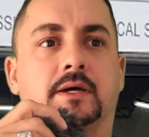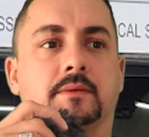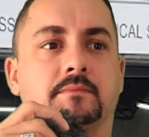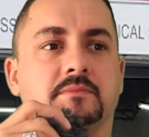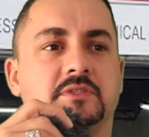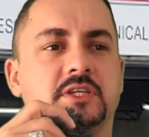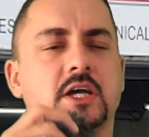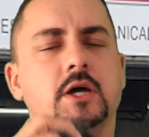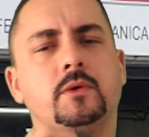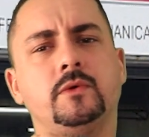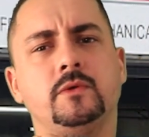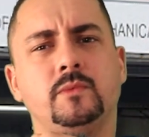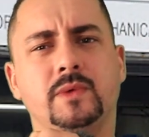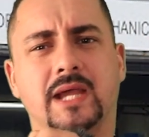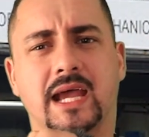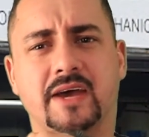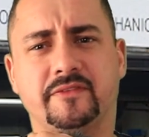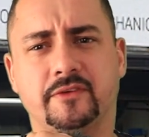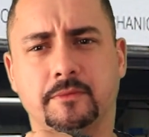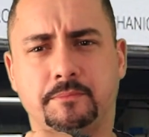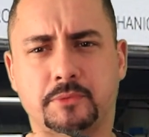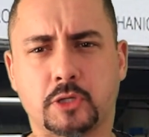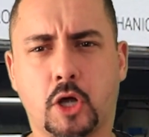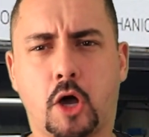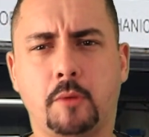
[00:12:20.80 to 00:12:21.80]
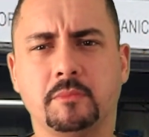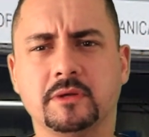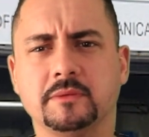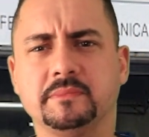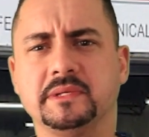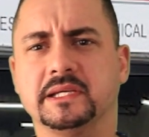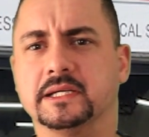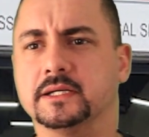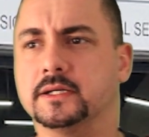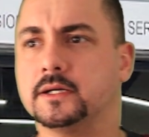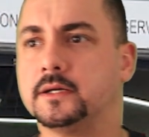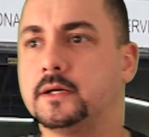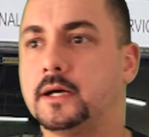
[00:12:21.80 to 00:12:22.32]
I'm um, Sherwin we have a problem
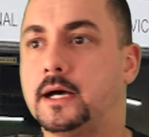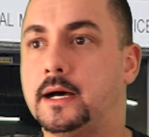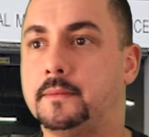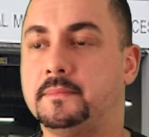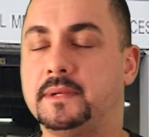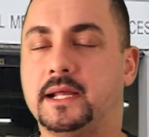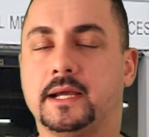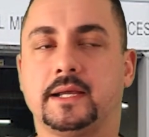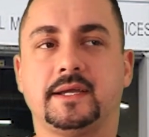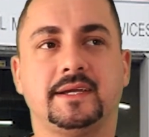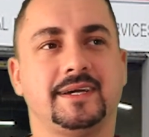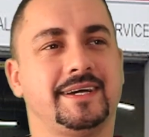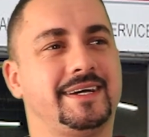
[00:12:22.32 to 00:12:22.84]
here. I'm like,